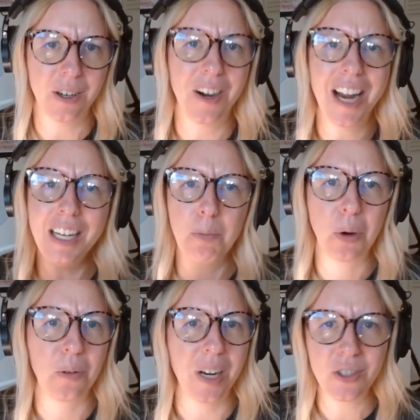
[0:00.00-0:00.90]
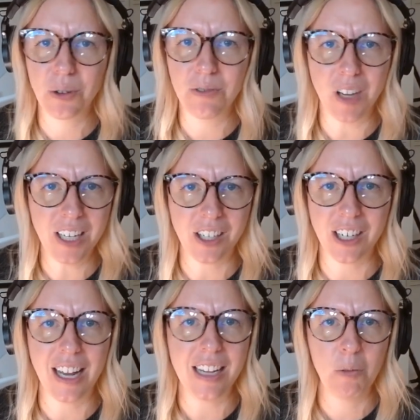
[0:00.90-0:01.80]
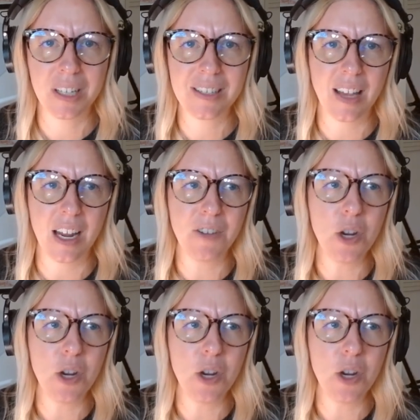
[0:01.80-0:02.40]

or any parental figure in anyone's life,